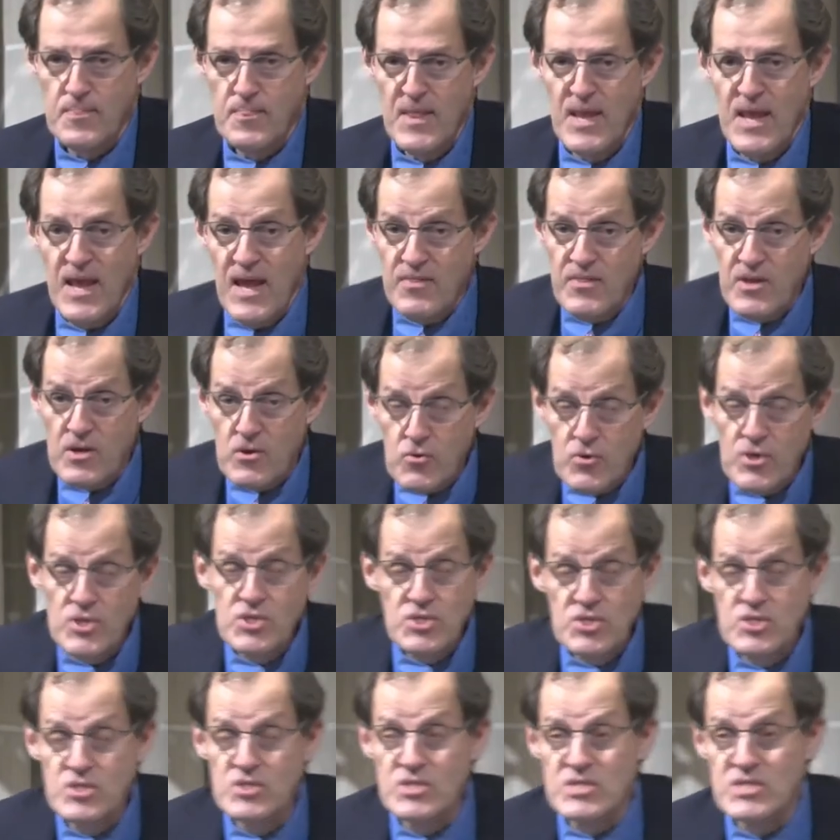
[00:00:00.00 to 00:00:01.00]
And the
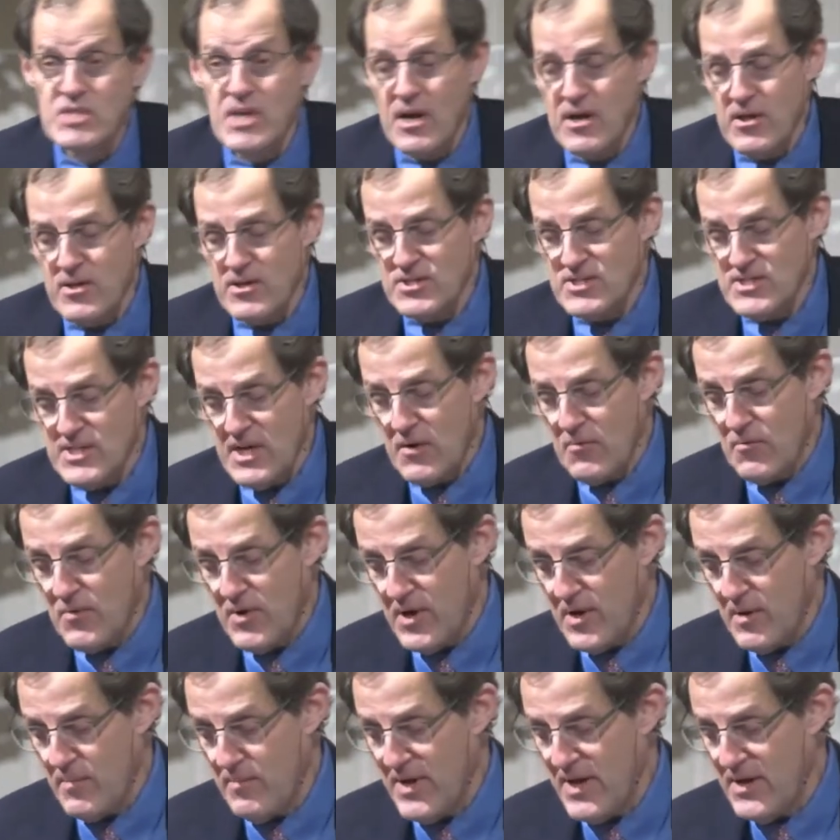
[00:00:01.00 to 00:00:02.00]
Christian scholars I
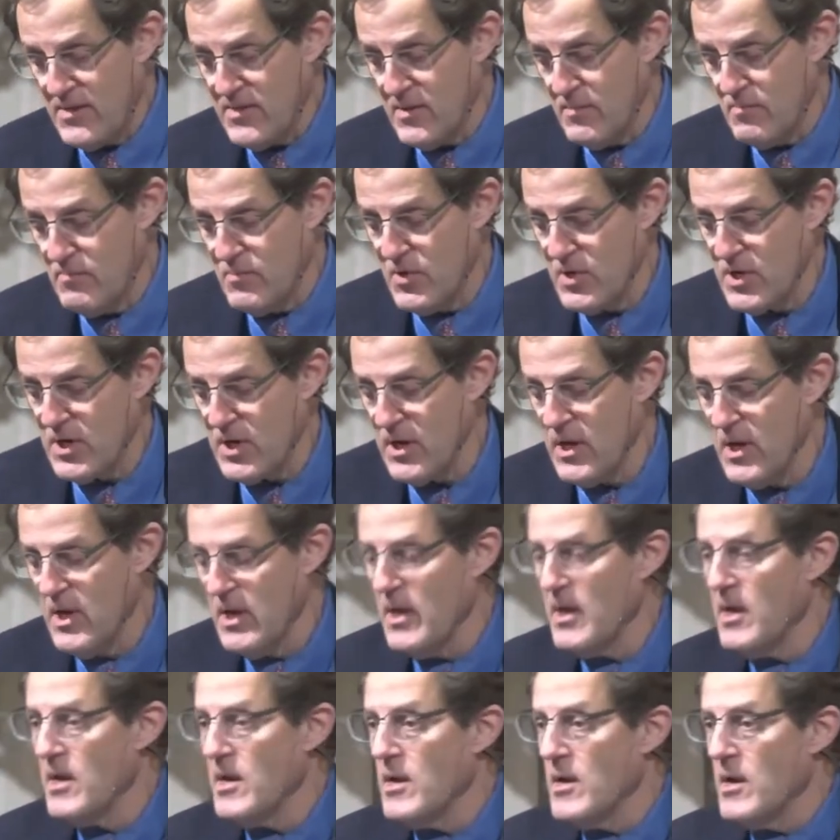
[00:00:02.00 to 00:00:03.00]
read about the book
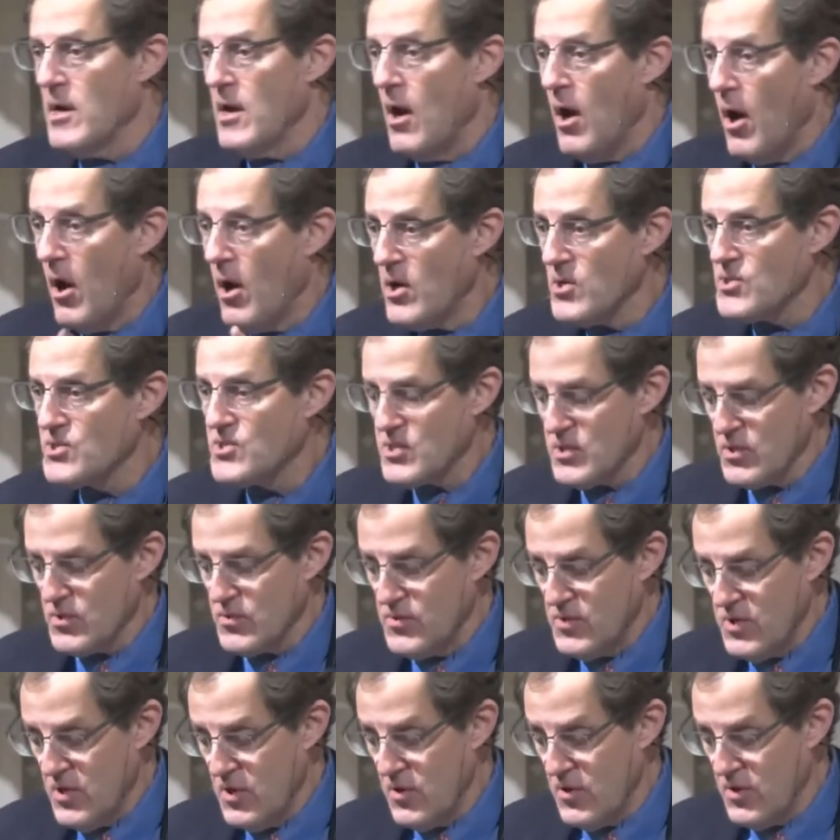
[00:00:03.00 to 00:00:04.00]
also
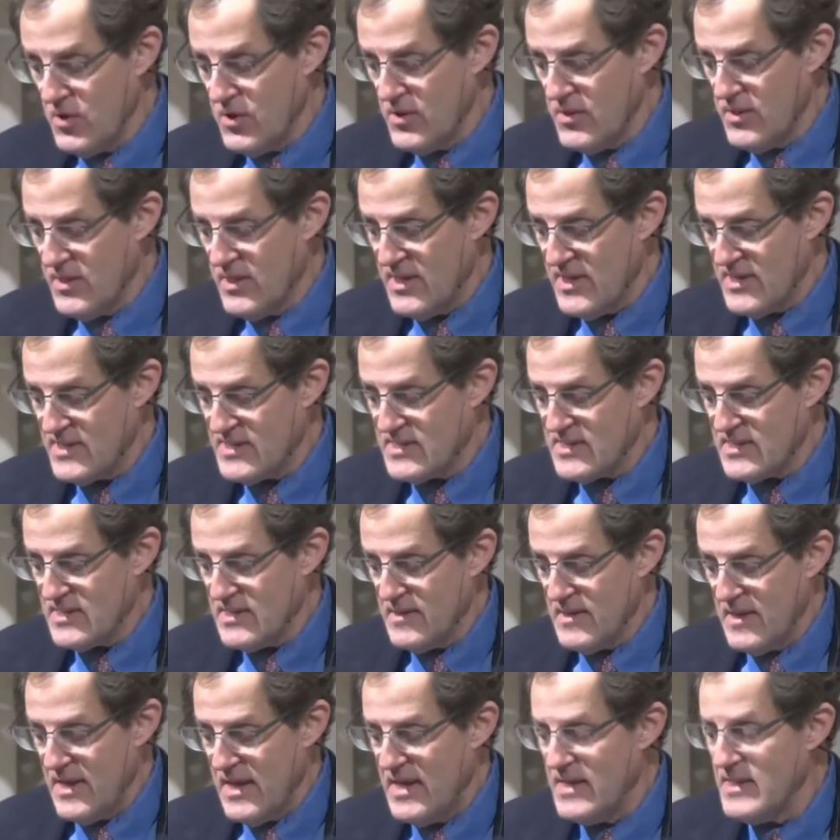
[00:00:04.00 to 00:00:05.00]
noted that
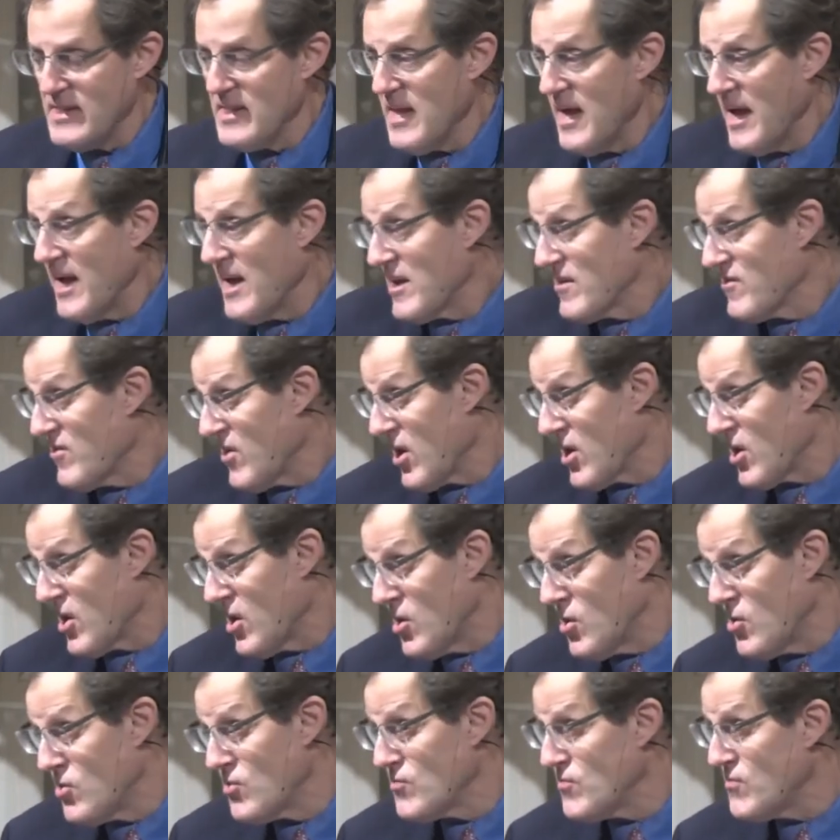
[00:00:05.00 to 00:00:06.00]
in light of our
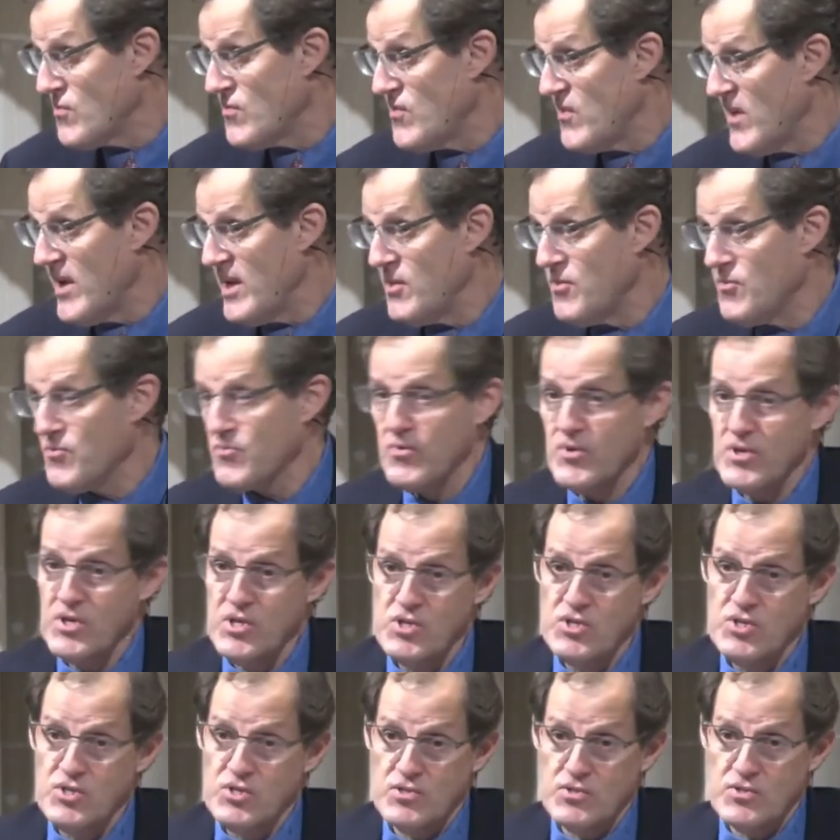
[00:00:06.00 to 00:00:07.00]
own faith
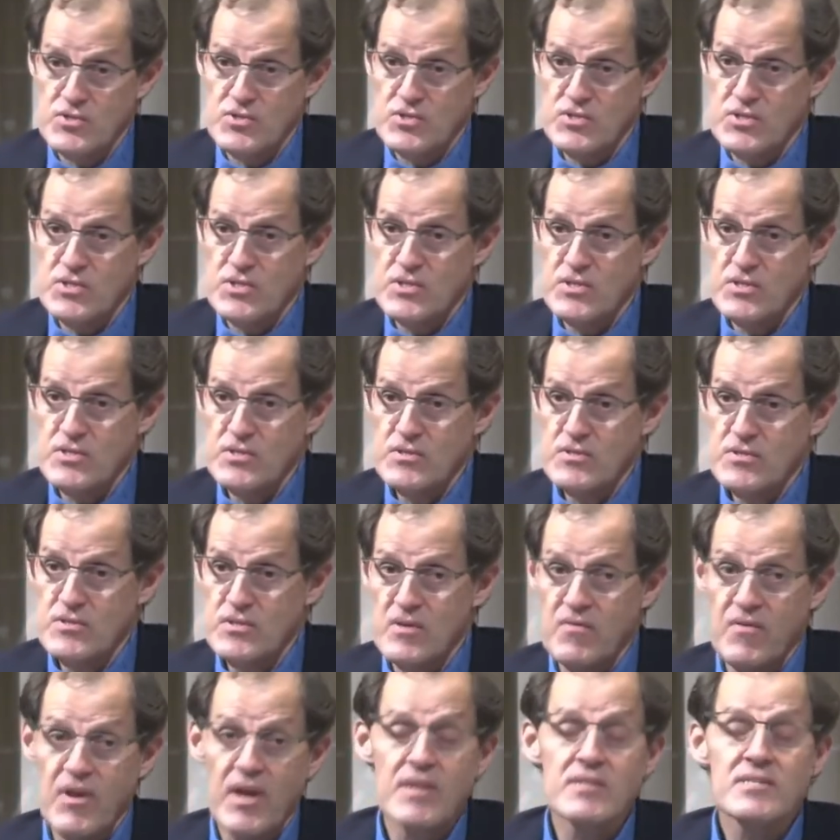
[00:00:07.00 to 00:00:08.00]
traditions
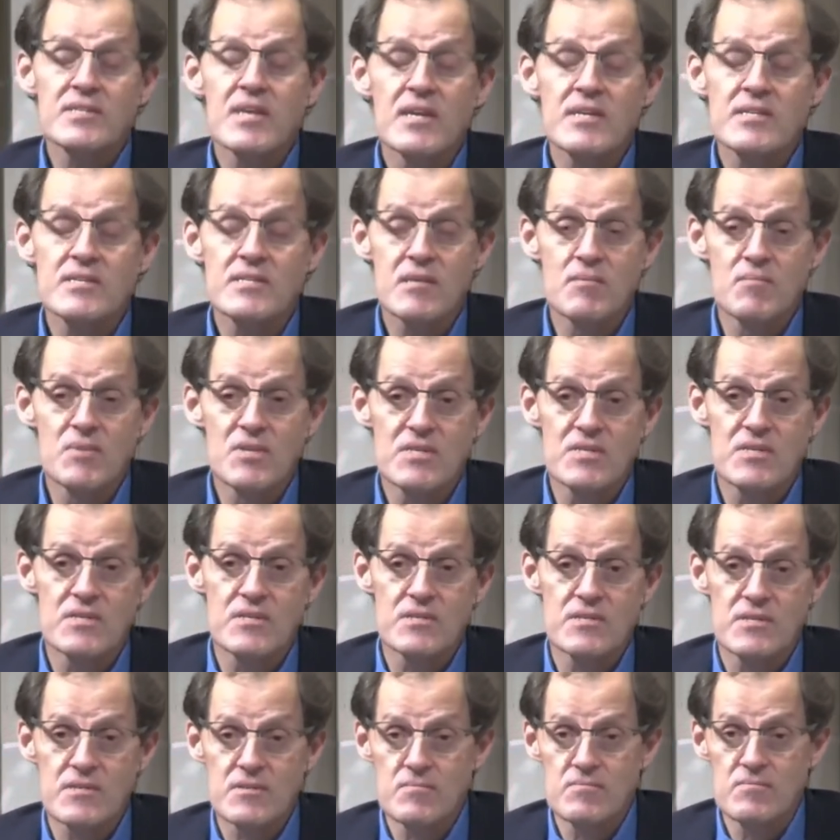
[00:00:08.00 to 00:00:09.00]
of anti
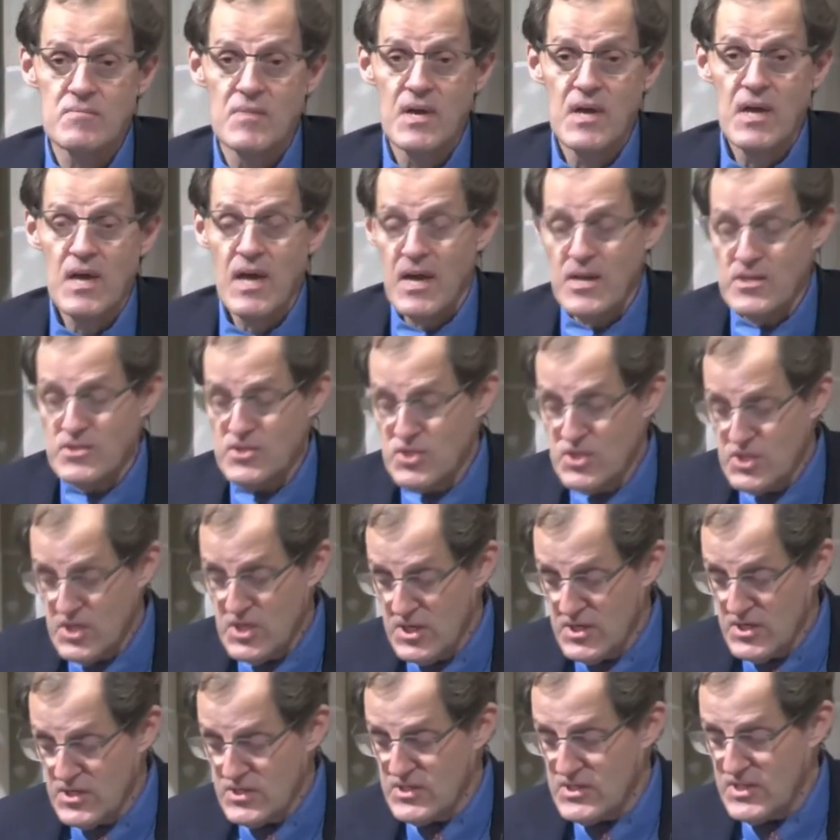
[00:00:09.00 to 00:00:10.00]
Semitism and
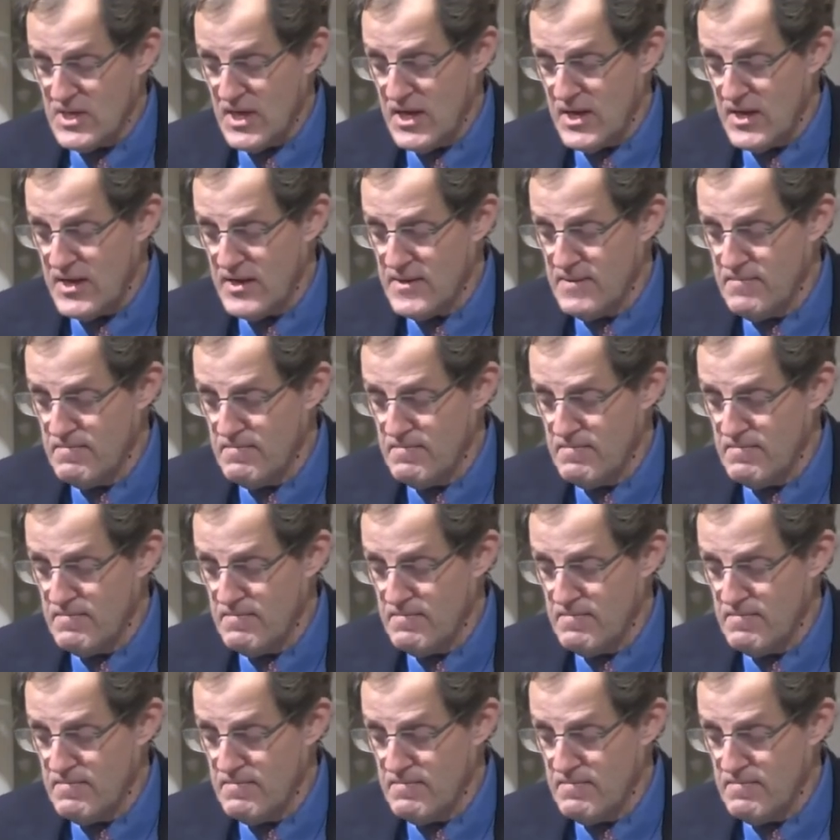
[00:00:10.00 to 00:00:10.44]
genocide,